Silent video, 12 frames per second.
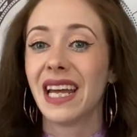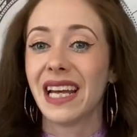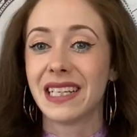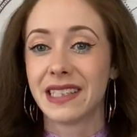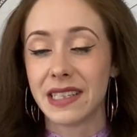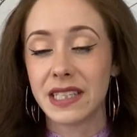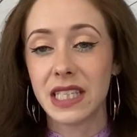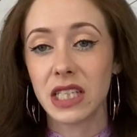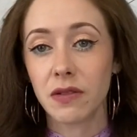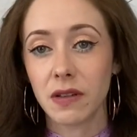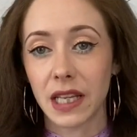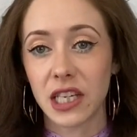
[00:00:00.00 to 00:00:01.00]

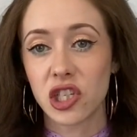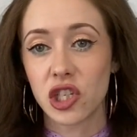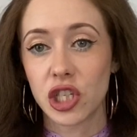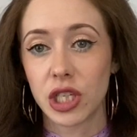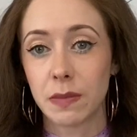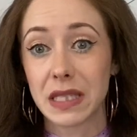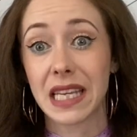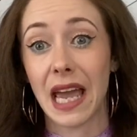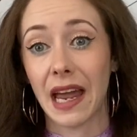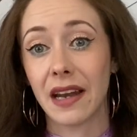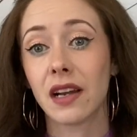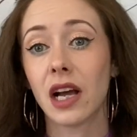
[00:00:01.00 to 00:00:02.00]
existing relationships
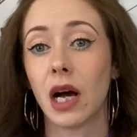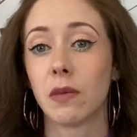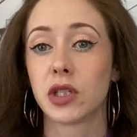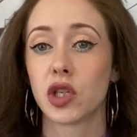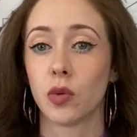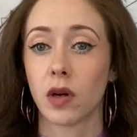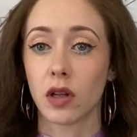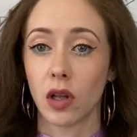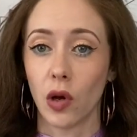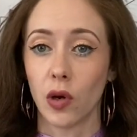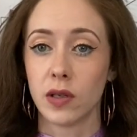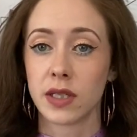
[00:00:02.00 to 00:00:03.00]
can come to a
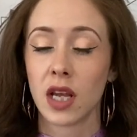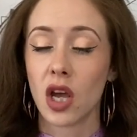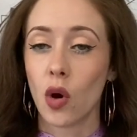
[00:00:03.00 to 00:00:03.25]
close,